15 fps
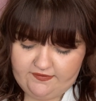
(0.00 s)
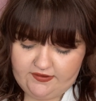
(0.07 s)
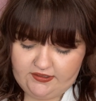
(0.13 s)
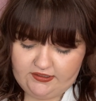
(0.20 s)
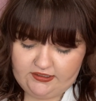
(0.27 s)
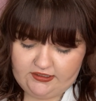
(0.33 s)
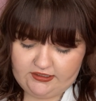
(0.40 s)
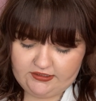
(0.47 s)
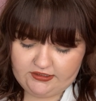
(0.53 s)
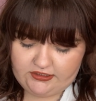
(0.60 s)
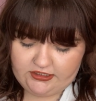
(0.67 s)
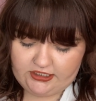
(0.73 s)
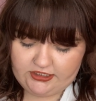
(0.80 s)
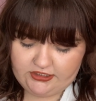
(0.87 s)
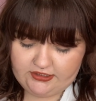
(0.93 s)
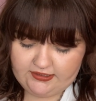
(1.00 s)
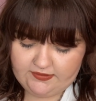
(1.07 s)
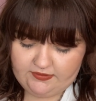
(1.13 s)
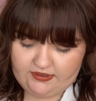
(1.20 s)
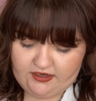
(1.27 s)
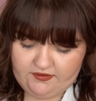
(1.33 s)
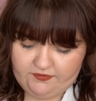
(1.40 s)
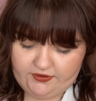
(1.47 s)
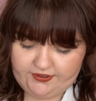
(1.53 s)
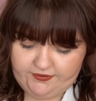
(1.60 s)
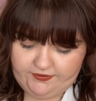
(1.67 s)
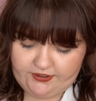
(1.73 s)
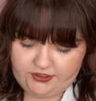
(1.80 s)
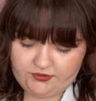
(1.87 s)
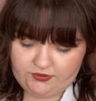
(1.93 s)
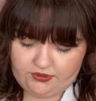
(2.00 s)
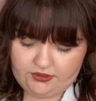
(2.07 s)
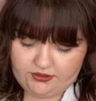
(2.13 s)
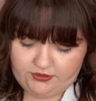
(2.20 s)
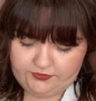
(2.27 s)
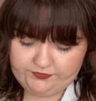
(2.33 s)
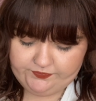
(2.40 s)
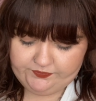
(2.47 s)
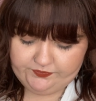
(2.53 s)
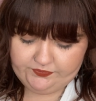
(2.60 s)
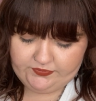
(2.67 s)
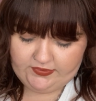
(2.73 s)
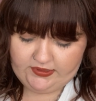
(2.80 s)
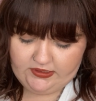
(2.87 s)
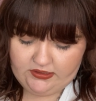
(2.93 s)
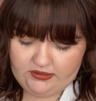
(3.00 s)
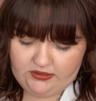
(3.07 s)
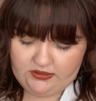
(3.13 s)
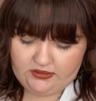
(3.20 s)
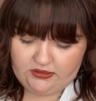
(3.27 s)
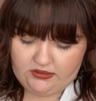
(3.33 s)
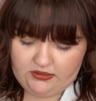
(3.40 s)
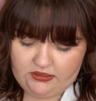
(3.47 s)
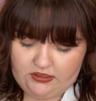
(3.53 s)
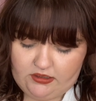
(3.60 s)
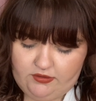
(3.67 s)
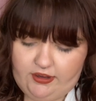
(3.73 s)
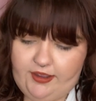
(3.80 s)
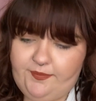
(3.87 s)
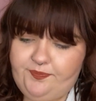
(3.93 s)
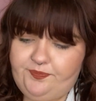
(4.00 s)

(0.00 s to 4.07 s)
I really need to change this one out for a fresh one, though. Okay.